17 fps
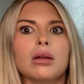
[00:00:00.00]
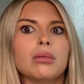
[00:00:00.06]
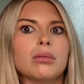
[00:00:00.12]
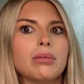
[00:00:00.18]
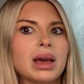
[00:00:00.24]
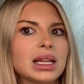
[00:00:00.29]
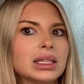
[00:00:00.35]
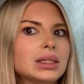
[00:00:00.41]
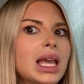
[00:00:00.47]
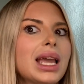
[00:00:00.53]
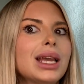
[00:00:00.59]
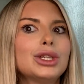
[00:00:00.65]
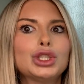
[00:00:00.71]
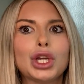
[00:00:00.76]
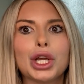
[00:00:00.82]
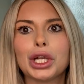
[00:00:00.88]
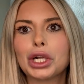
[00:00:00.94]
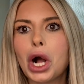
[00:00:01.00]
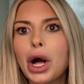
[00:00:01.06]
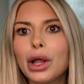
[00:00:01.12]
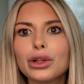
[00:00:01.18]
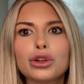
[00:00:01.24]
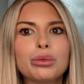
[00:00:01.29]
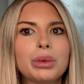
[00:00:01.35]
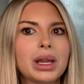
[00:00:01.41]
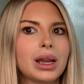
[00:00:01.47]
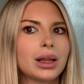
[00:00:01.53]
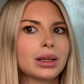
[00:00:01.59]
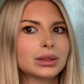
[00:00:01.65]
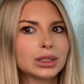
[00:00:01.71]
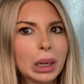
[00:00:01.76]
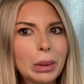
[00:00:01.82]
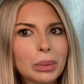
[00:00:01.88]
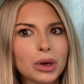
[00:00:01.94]
meditation, color
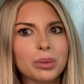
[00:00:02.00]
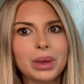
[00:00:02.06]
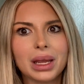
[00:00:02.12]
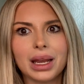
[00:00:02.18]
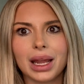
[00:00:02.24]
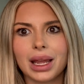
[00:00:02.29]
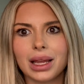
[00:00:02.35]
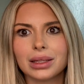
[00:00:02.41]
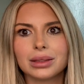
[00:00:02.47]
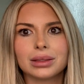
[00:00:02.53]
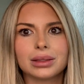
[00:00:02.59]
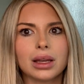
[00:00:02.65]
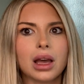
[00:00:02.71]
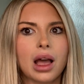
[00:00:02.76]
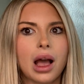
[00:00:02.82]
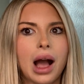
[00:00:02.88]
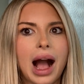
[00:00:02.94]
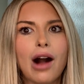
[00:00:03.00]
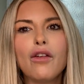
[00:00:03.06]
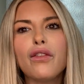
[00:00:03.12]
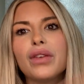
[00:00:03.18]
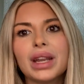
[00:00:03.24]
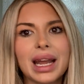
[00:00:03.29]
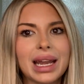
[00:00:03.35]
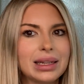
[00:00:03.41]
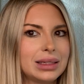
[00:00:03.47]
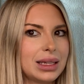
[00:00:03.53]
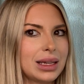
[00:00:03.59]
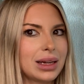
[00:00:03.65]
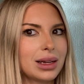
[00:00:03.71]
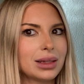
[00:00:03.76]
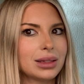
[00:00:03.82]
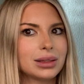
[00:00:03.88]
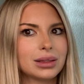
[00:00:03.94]
meanings, number meanings, outfit
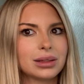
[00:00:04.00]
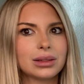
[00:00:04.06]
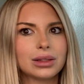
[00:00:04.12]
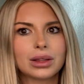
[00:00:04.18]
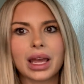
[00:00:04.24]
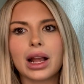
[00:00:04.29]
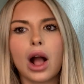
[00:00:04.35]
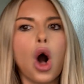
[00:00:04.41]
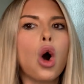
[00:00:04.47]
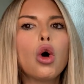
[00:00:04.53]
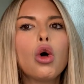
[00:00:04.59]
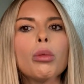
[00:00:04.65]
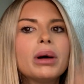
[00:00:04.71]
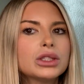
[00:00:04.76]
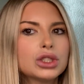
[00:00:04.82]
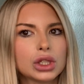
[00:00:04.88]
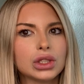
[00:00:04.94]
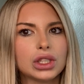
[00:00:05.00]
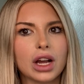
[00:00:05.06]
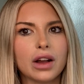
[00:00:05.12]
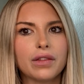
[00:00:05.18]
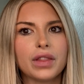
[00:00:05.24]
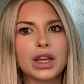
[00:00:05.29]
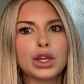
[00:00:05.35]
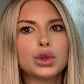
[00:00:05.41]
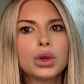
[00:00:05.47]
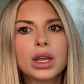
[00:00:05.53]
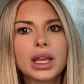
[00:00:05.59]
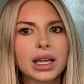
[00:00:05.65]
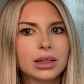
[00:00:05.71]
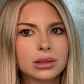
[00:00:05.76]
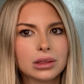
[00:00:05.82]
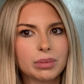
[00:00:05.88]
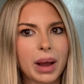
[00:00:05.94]
ideas, like a whole bunch of stuff that you can
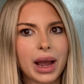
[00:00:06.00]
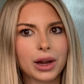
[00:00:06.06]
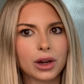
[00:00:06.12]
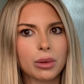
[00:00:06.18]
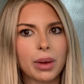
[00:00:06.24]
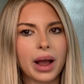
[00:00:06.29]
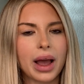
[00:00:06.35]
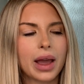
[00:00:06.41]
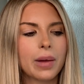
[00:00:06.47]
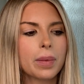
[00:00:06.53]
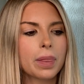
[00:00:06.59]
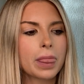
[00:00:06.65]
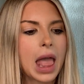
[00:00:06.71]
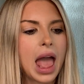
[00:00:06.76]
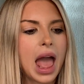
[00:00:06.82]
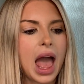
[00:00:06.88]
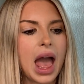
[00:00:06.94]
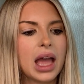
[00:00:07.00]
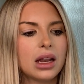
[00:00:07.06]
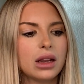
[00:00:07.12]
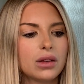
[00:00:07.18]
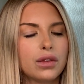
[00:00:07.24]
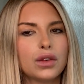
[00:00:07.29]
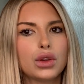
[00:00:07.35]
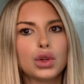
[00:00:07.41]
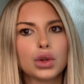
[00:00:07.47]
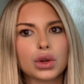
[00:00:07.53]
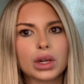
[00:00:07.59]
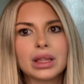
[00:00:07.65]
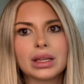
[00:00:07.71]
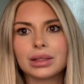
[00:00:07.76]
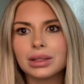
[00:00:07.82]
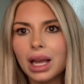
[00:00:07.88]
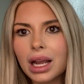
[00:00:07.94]
get inspired by. And if you're in
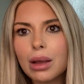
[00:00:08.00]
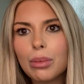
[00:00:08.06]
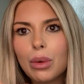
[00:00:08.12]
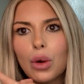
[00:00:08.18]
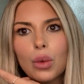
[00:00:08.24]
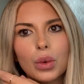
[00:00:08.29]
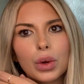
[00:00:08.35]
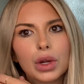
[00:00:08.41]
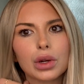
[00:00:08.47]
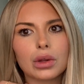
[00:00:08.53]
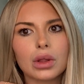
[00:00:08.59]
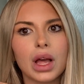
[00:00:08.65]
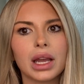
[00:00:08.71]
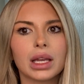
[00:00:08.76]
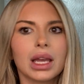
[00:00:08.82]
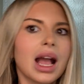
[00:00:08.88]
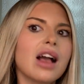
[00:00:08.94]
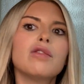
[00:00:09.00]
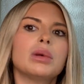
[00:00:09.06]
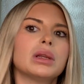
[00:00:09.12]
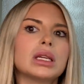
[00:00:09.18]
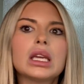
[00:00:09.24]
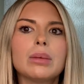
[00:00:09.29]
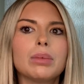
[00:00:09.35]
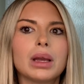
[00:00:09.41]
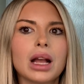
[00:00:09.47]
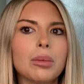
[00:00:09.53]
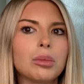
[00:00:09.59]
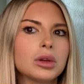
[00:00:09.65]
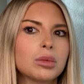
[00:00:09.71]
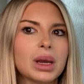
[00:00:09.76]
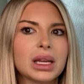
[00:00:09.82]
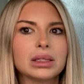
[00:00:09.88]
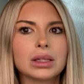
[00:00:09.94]
the second boat where you're like, yeah, I've been keeping up
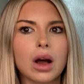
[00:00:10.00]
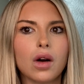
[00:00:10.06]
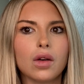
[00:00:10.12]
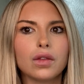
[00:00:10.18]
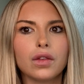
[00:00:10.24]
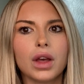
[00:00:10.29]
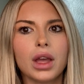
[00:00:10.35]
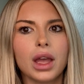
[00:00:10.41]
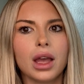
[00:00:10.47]
with myself,